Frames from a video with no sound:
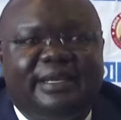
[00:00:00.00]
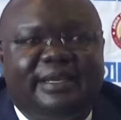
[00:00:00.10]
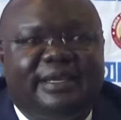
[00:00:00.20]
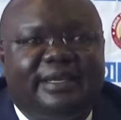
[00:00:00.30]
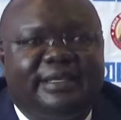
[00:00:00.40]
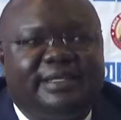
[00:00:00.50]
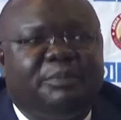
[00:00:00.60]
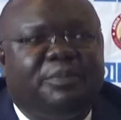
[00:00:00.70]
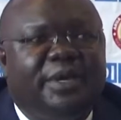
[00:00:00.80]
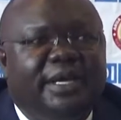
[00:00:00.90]
in, in, it's, a,
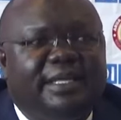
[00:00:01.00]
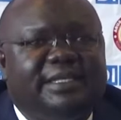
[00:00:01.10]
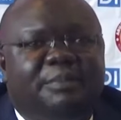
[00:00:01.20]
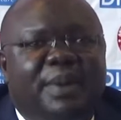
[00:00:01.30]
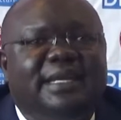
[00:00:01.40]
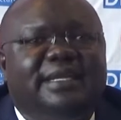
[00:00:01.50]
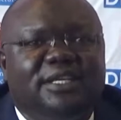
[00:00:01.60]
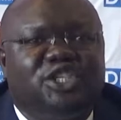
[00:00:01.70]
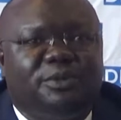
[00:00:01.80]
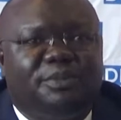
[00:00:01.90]
it's a
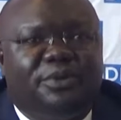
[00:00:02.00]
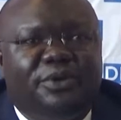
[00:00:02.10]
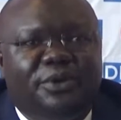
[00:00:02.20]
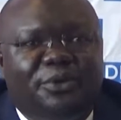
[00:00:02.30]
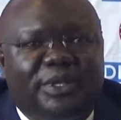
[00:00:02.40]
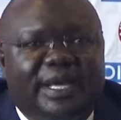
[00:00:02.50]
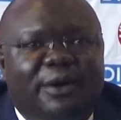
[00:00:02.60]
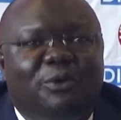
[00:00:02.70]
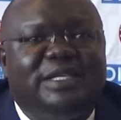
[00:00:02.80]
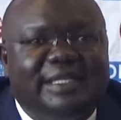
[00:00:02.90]
partnership with the
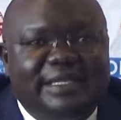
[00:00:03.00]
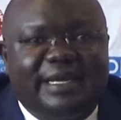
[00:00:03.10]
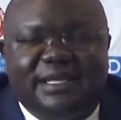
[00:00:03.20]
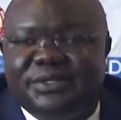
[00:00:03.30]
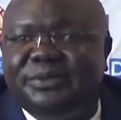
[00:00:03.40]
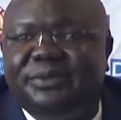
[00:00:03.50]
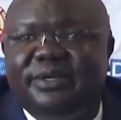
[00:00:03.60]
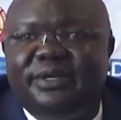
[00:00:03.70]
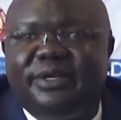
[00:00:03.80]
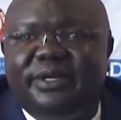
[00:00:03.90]
Arua City Council.
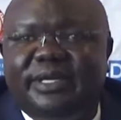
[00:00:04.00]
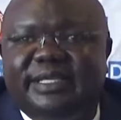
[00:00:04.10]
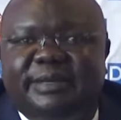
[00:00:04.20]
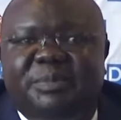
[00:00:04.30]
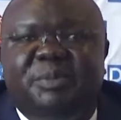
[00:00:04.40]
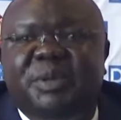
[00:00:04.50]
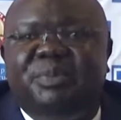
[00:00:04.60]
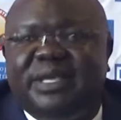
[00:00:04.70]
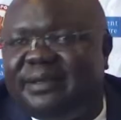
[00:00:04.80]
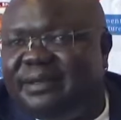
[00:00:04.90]
It's a
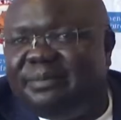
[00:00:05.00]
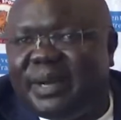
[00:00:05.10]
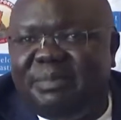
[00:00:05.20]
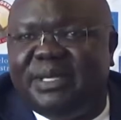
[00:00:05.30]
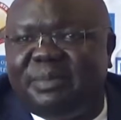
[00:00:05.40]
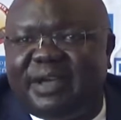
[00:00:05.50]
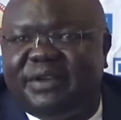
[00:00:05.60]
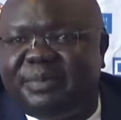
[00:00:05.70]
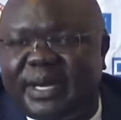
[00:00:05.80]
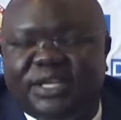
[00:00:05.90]
PPP,
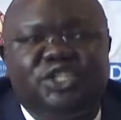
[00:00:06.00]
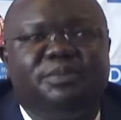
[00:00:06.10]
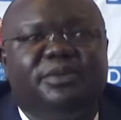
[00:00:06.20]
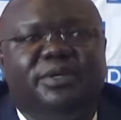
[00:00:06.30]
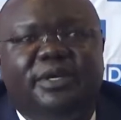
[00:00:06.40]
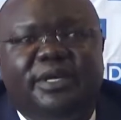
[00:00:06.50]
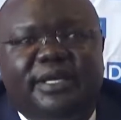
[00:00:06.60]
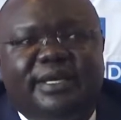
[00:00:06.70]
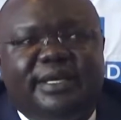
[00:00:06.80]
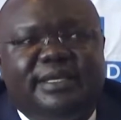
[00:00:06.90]
public-private partnership.
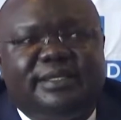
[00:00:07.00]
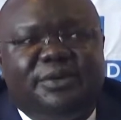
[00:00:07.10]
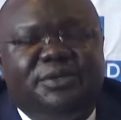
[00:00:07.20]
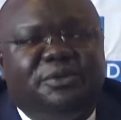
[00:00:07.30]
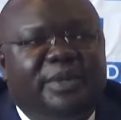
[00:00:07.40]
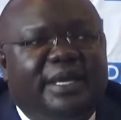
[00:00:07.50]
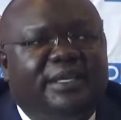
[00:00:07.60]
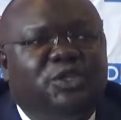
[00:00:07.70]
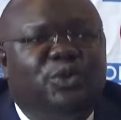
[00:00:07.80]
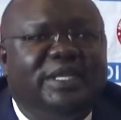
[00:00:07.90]
It's going to be a
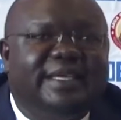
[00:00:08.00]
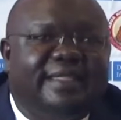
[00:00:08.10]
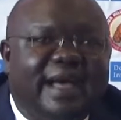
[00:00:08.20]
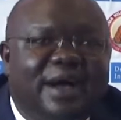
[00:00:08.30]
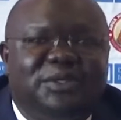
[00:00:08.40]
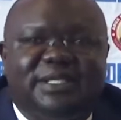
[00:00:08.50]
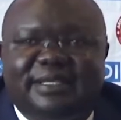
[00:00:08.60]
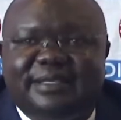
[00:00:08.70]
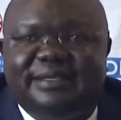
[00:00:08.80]
20,000